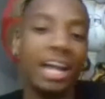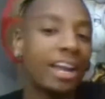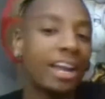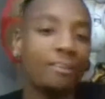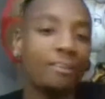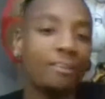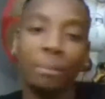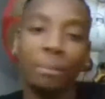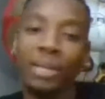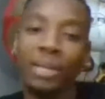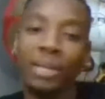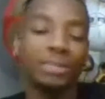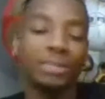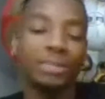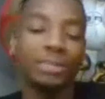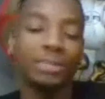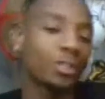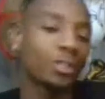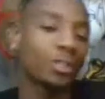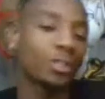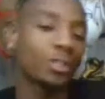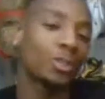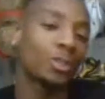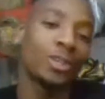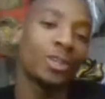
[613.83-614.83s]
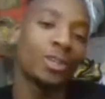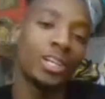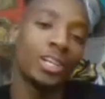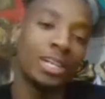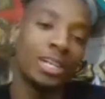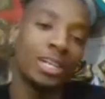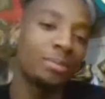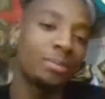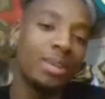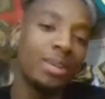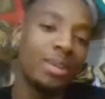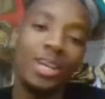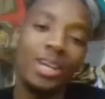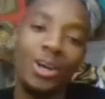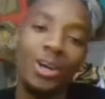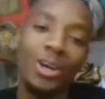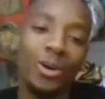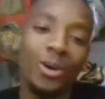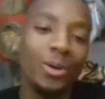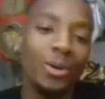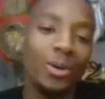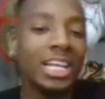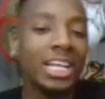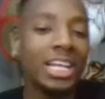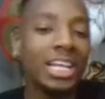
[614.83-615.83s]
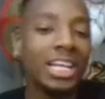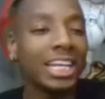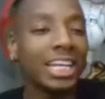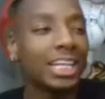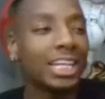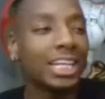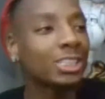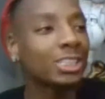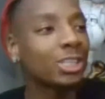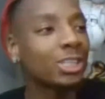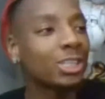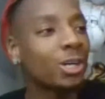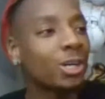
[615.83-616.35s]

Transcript: I never played sports growing up or anything.